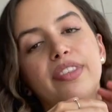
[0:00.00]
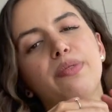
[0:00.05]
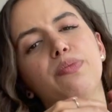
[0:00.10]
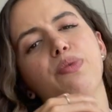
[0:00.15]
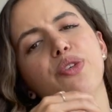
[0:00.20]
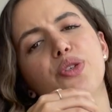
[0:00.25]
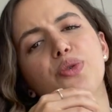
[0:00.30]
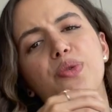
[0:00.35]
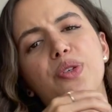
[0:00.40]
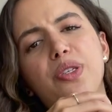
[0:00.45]

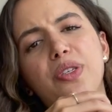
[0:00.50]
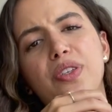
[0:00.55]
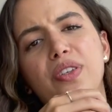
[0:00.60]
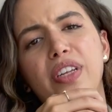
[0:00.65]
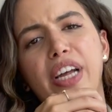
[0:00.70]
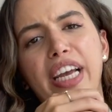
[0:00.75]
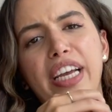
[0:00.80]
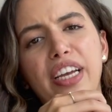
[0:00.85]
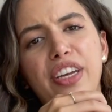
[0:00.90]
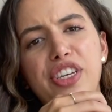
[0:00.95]
which was
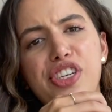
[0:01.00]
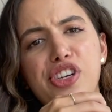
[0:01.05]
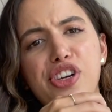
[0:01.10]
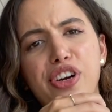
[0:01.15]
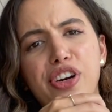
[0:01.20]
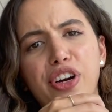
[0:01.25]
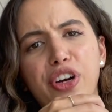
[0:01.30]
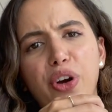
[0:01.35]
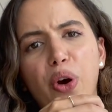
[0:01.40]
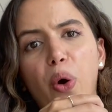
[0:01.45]
like a
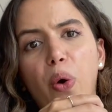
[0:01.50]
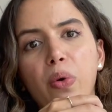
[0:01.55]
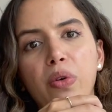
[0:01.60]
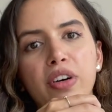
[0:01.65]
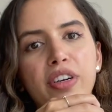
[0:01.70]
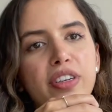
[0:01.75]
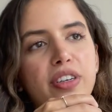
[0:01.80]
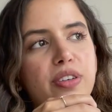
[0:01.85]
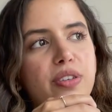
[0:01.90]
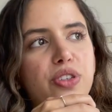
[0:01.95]
year ago.
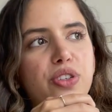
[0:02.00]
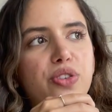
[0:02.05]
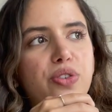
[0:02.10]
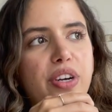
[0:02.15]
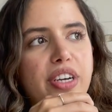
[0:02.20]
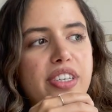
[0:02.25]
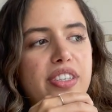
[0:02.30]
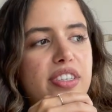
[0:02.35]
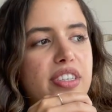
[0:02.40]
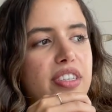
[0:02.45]
It's
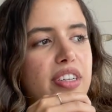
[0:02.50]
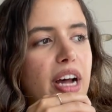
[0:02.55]
crazy.